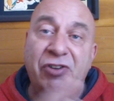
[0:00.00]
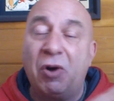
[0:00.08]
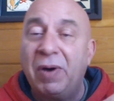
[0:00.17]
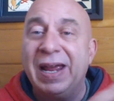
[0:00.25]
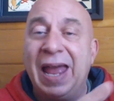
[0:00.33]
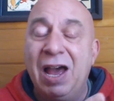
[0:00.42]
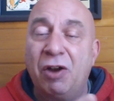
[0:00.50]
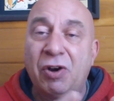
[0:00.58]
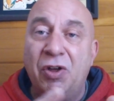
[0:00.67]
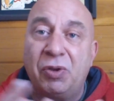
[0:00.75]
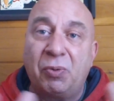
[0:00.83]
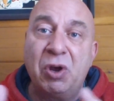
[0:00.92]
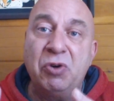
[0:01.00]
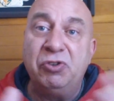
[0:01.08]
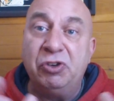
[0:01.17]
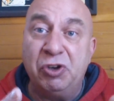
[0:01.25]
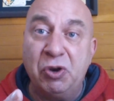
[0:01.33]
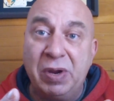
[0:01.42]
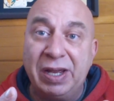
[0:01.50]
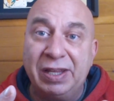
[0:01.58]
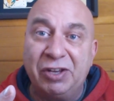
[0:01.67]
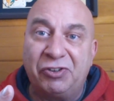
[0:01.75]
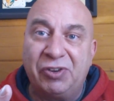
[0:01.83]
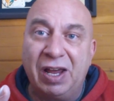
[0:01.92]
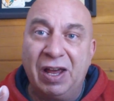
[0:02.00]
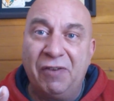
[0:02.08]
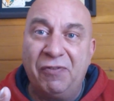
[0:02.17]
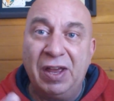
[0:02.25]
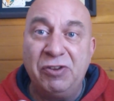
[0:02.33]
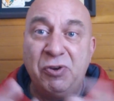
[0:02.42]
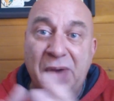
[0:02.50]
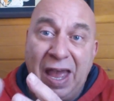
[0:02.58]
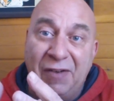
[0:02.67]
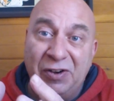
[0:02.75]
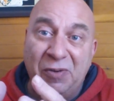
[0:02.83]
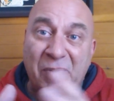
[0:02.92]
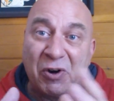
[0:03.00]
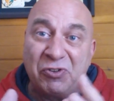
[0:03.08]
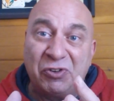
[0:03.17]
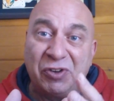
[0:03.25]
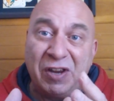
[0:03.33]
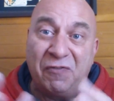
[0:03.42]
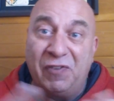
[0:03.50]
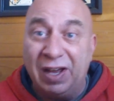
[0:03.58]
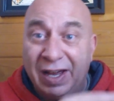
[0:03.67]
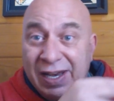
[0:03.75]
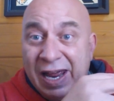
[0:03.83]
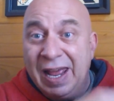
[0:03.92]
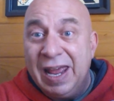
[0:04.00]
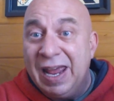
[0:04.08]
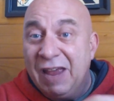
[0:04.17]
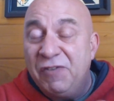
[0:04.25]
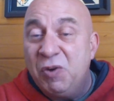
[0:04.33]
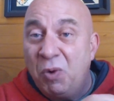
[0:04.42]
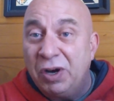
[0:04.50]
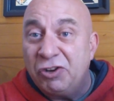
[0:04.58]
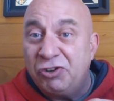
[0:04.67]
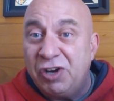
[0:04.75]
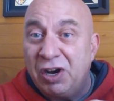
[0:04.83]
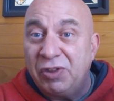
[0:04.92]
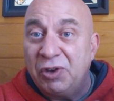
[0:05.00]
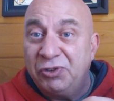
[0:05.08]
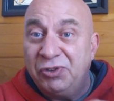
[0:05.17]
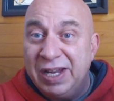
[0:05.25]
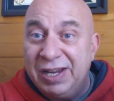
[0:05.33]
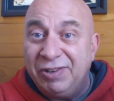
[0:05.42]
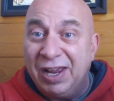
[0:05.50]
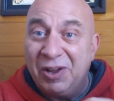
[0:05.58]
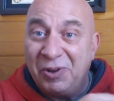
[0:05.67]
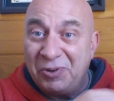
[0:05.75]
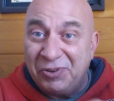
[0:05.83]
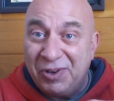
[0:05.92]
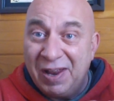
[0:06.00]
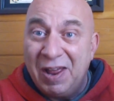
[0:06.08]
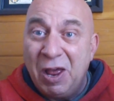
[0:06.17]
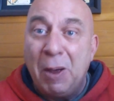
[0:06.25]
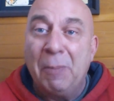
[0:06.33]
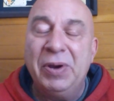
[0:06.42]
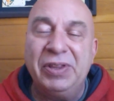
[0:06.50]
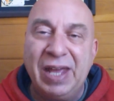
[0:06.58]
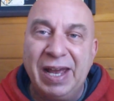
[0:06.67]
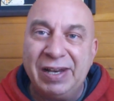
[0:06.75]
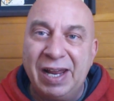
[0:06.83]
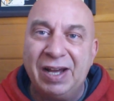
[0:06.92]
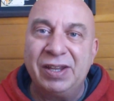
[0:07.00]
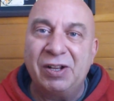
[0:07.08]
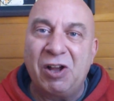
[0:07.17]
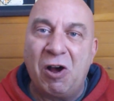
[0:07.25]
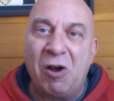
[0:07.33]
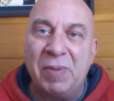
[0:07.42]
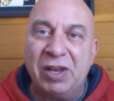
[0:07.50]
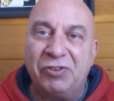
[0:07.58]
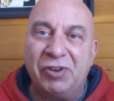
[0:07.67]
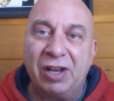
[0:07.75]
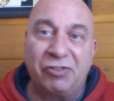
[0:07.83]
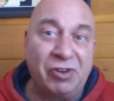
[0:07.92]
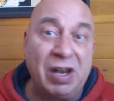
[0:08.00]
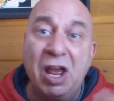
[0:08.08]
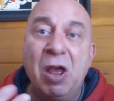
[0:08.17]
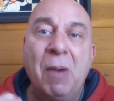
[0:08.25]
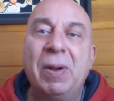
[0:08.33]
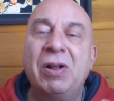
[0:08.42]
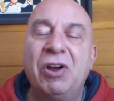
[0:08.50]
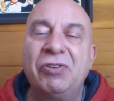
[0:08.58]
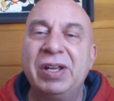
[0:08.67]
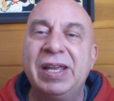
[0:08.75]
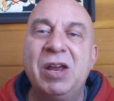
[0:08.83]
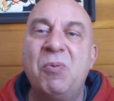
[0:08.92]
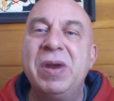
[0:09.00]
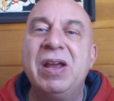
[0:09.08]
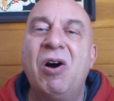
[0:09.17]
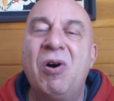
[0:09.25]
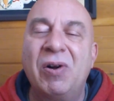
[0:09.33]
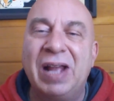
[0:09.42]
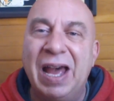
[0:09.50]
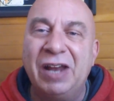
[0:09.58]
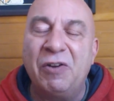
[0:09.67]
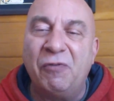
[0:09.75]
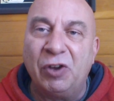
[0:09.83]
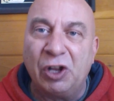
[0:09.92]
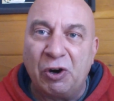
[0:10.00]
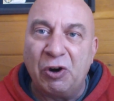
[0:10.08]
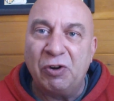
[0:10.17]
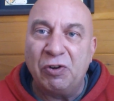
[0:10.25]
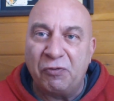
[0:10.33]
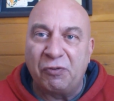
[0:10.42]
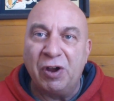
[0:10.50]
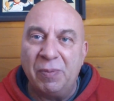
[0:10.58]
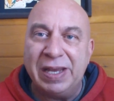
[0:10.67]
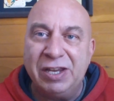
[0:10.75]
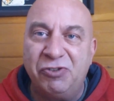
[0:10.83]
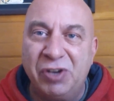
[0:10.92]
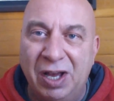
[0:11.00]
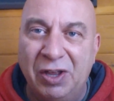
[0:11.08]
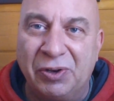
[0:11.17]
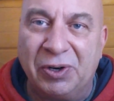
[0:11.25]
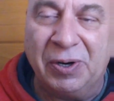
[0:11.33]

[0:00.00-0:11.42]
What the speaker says: that's already out on the road doing this stuff and you have an emergency fund, if you want to share those details, put that down in the comment section, because again, we all kind of learn from each other.